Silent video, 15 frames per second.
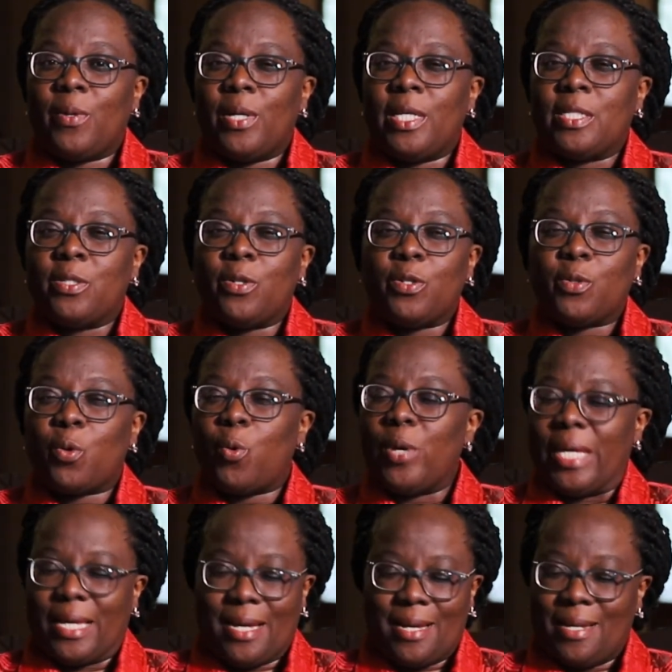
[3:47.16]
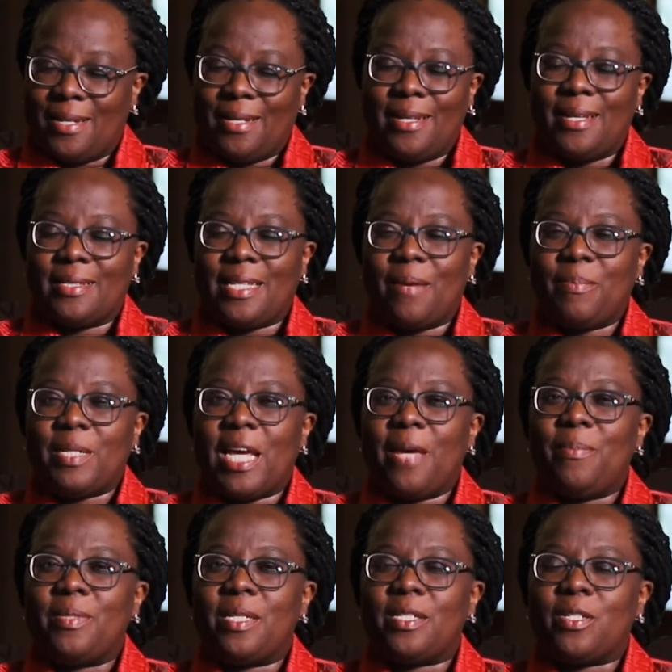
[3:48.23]
is not quick.
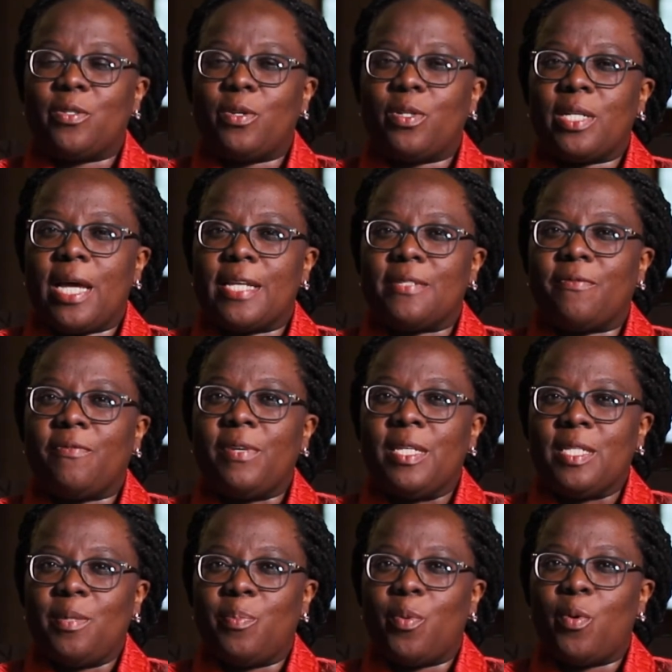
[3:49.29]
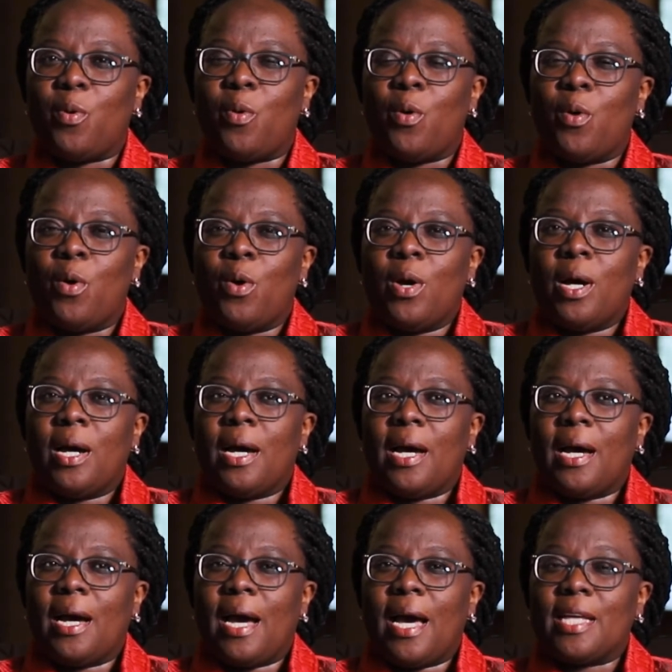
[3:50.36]
Sometimes it's not as visible
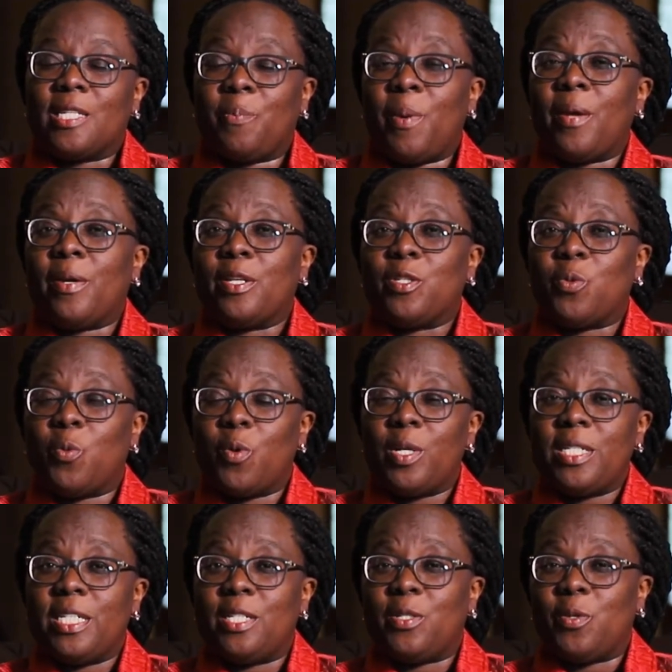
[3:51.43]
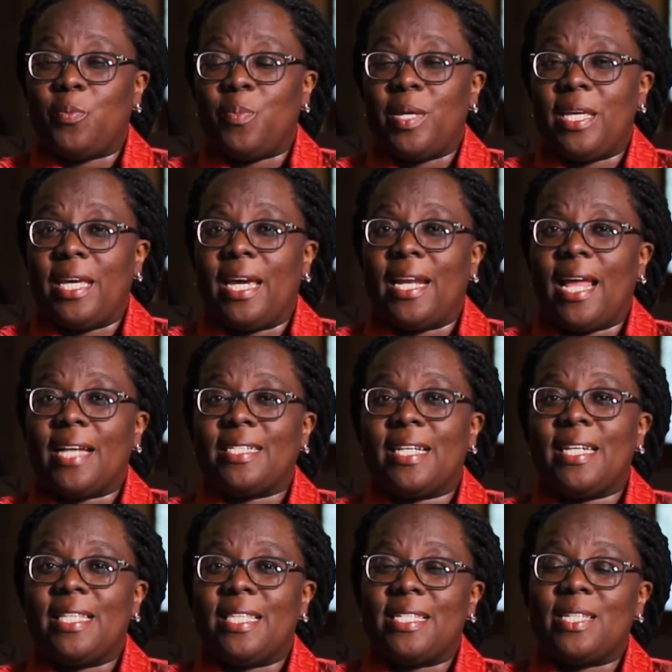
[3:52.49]
as parents want it to be. And
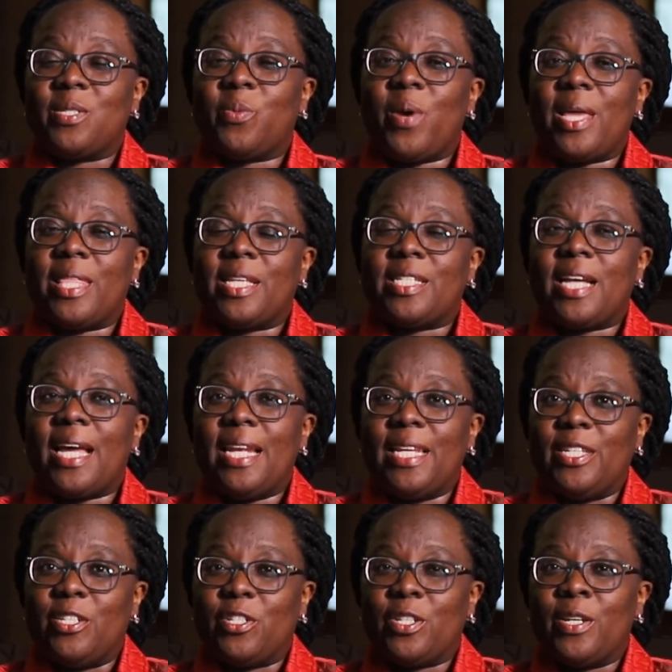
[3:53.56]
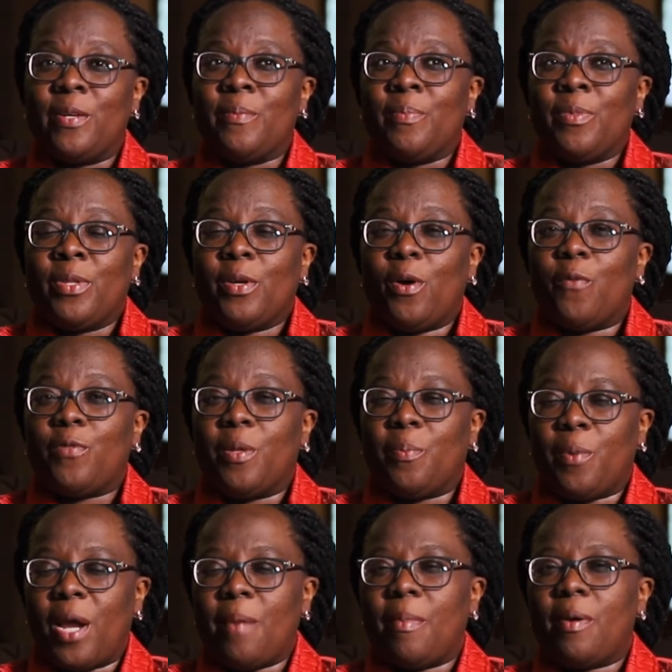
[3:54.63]
actually, this is where the challenge of the
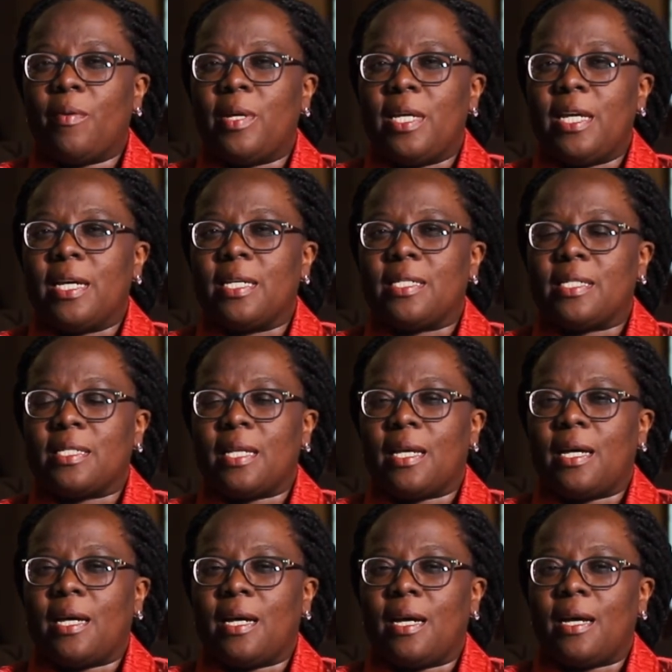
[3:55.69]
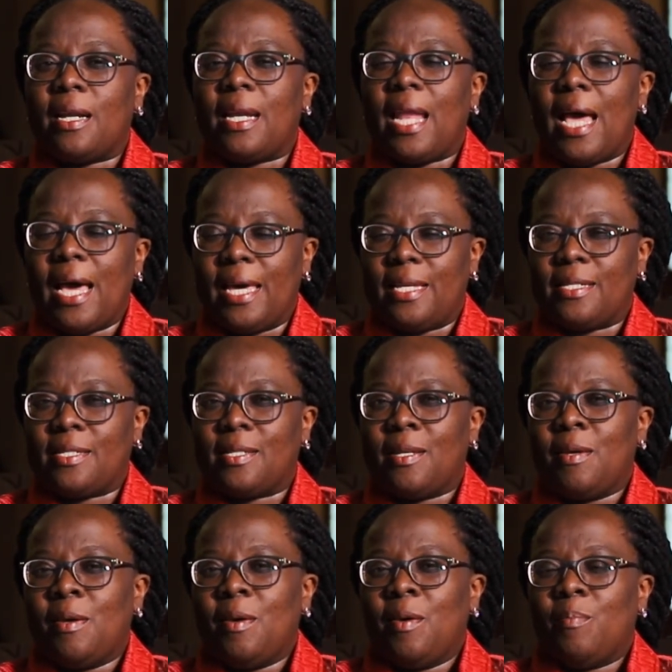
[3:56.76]
primary years lies.
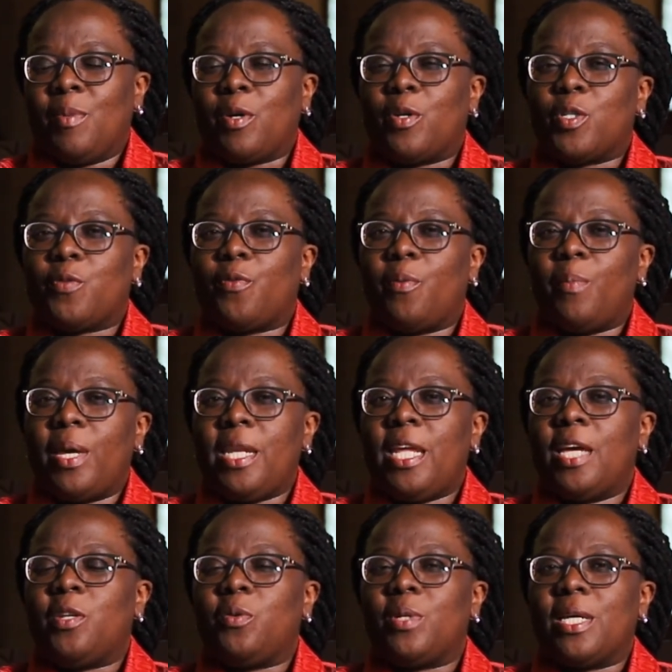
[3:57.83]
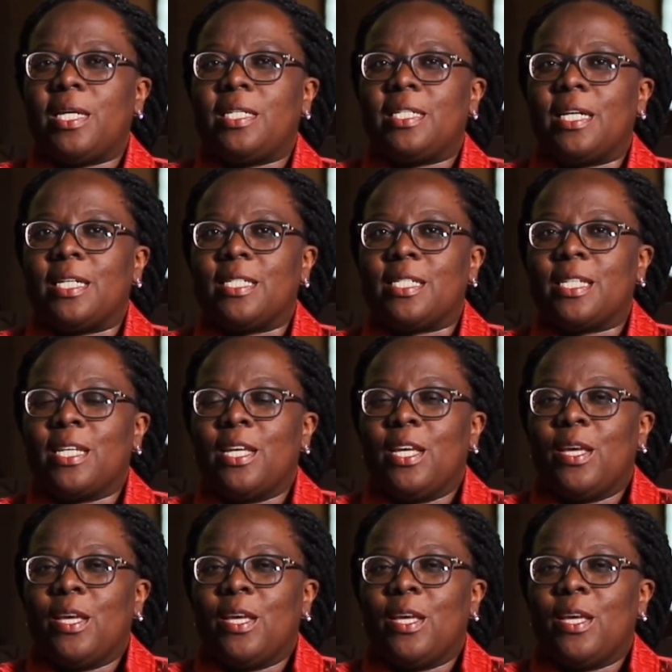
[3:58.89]
Because for many educators,